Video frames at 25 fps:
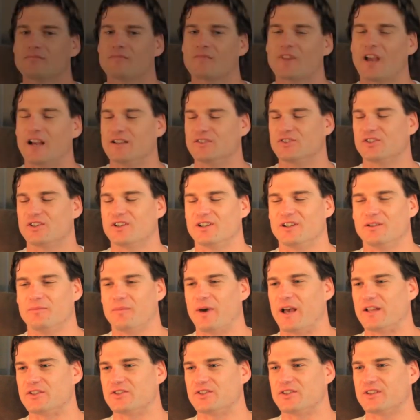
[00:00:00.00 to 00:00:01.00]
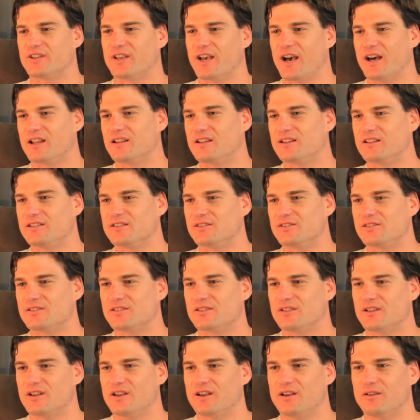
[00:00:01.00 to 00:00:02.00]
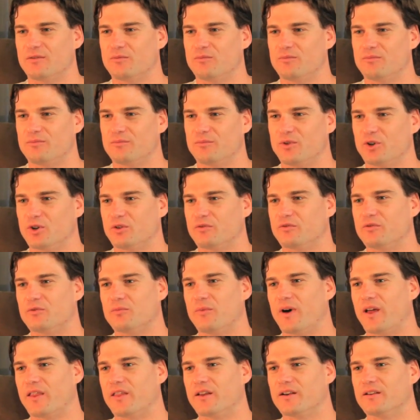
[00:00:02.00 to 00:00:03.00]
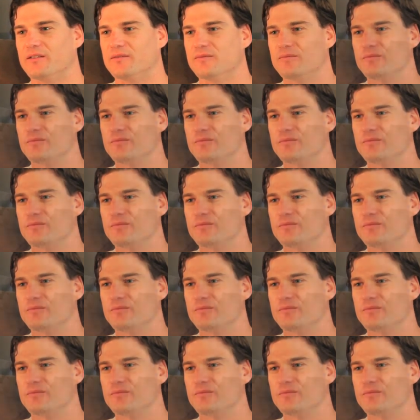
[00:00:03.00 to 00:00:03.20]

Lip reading: As you can imagine, Carly is a beautiful mother.